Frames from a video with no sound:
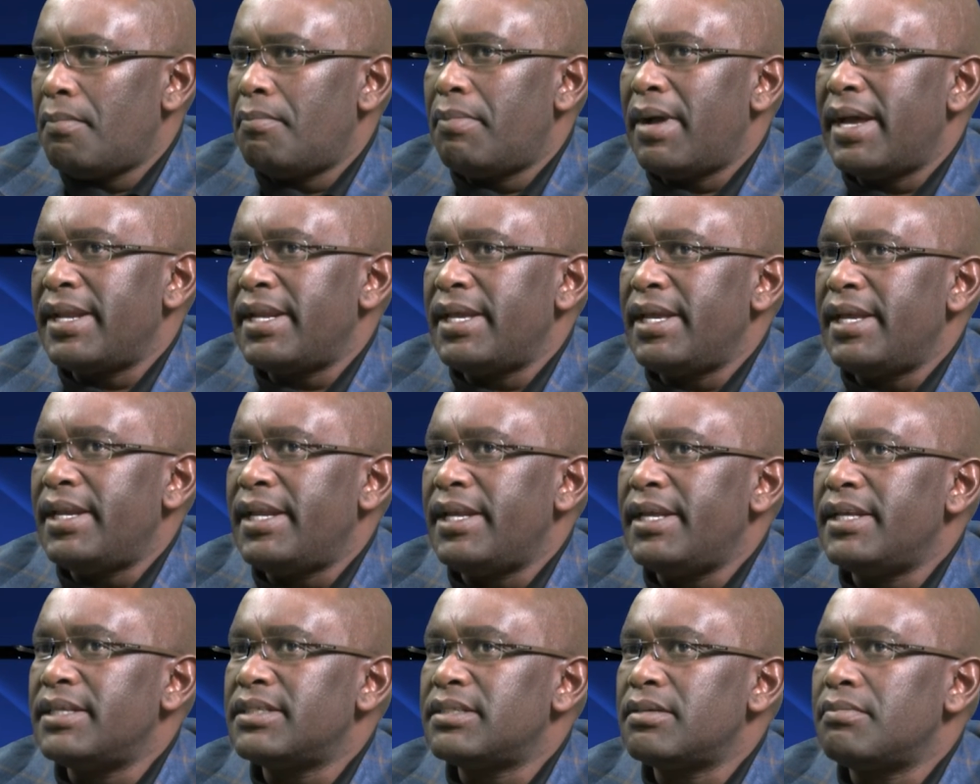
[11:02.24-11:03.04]
But it
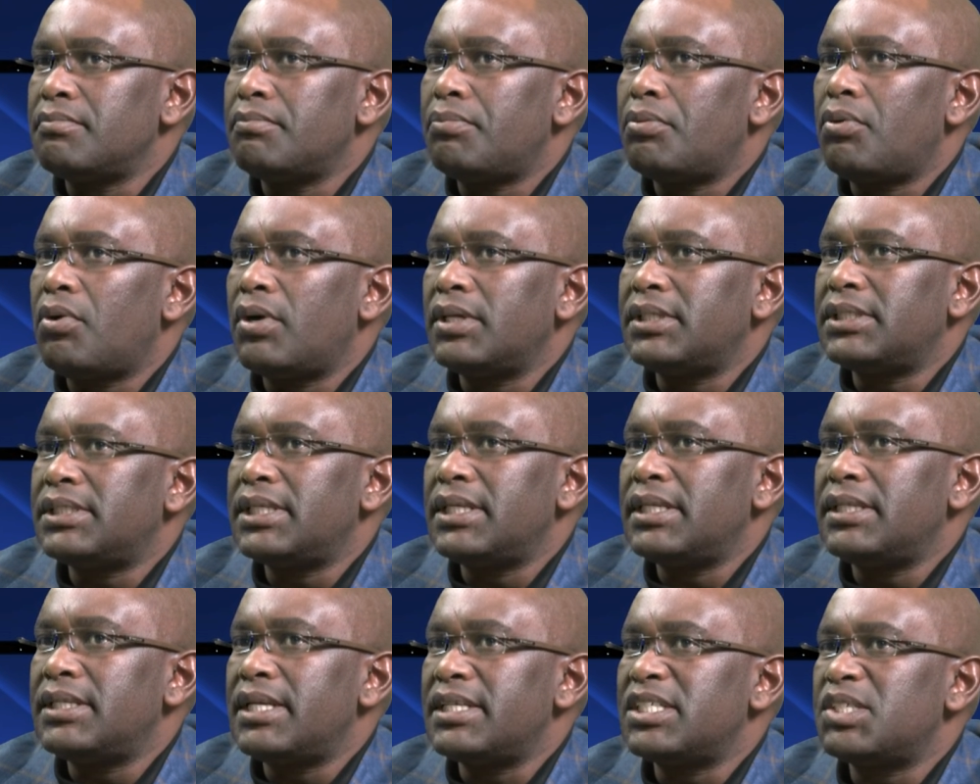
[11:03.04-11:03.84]
is
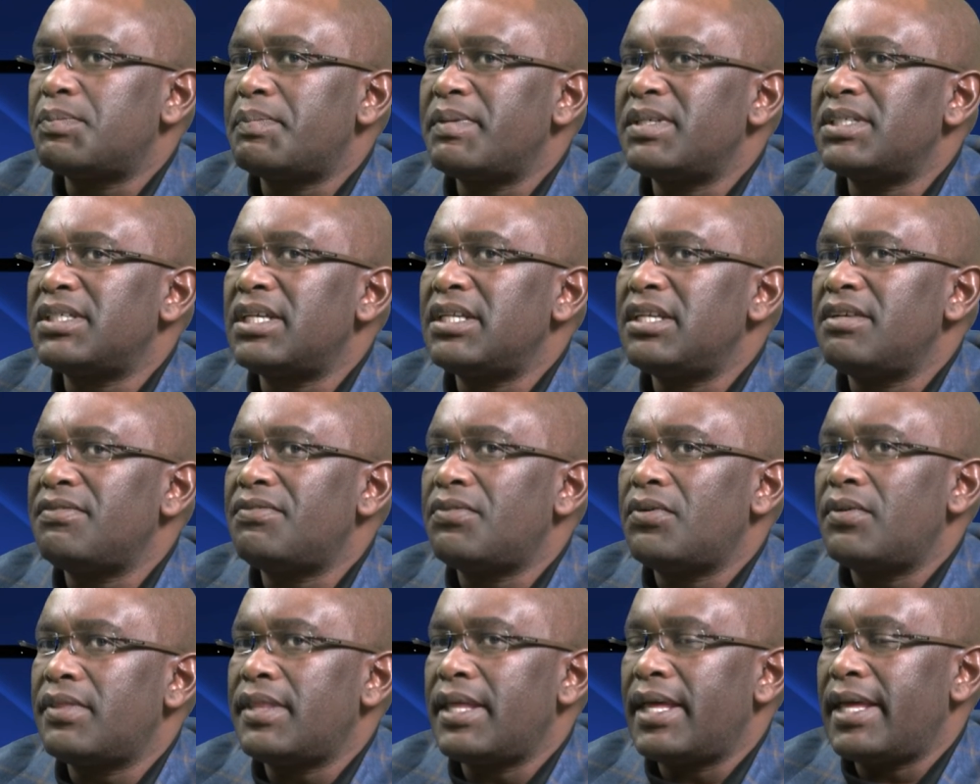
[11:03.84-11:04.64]
important, especially
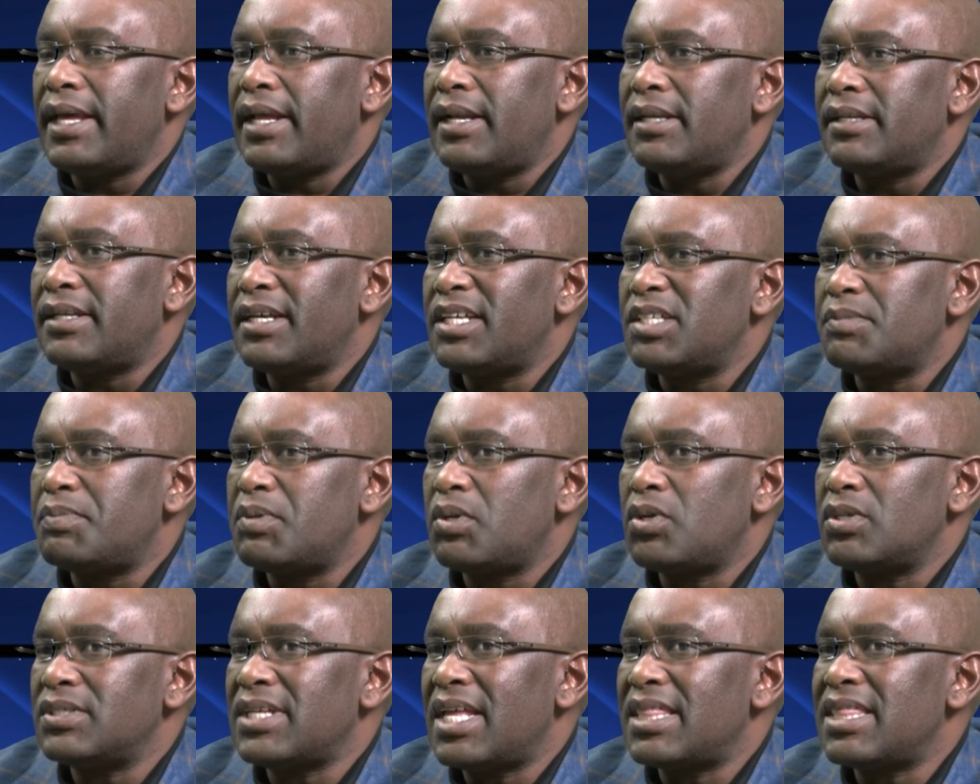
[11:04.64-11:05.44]
for the elders,
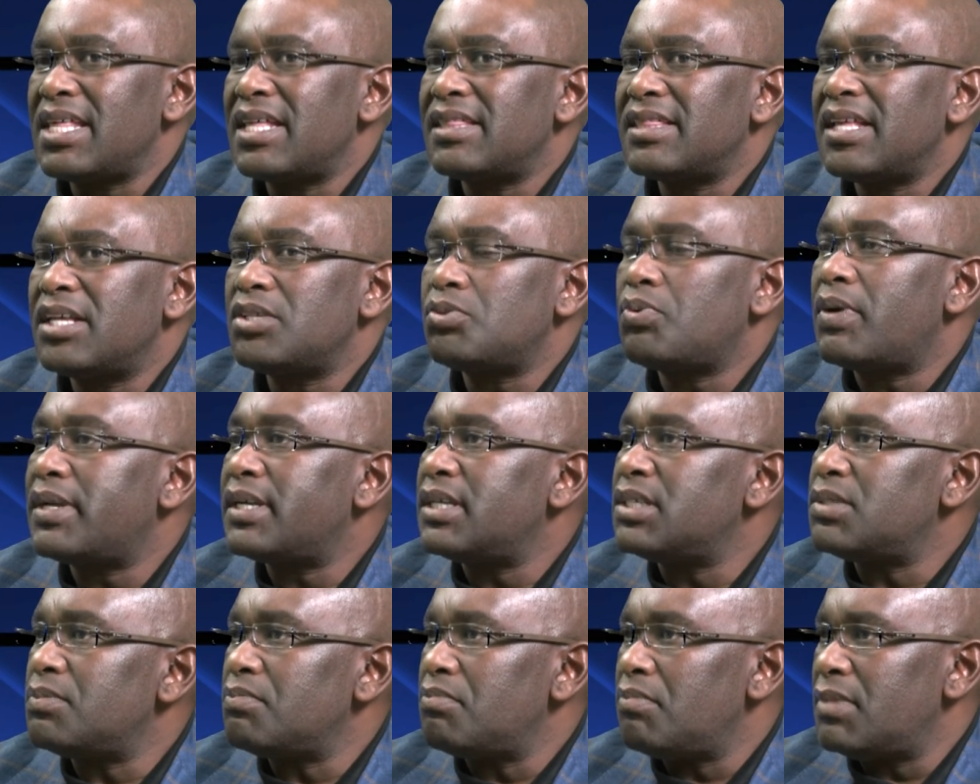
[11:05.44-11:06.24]
because I think that's what
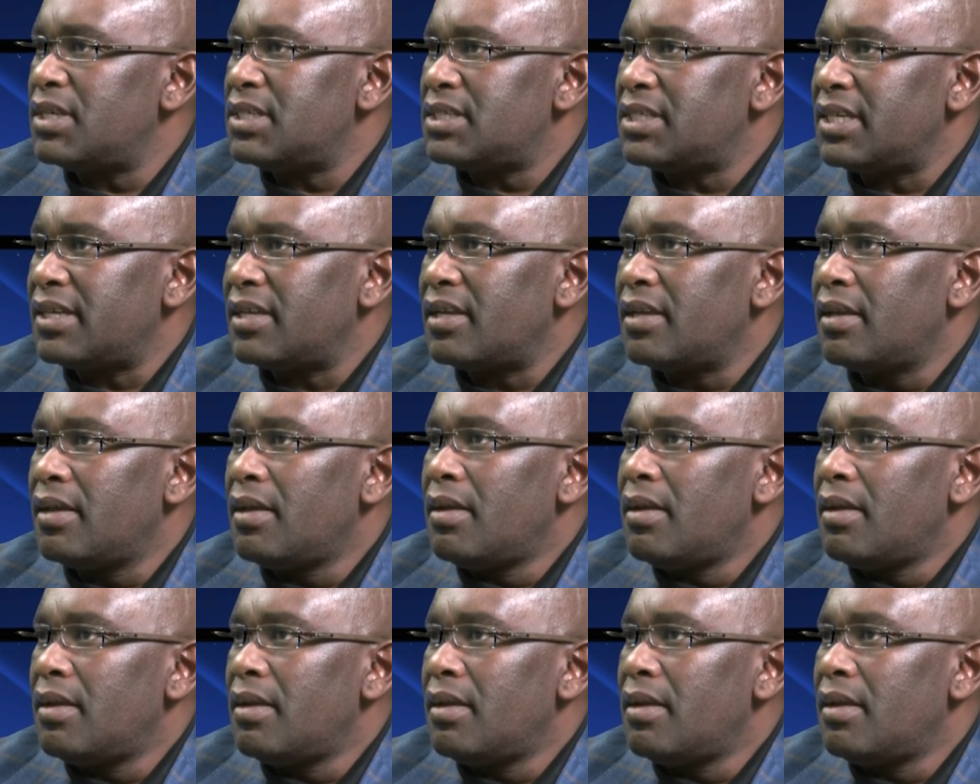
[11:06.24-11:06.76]
is missing.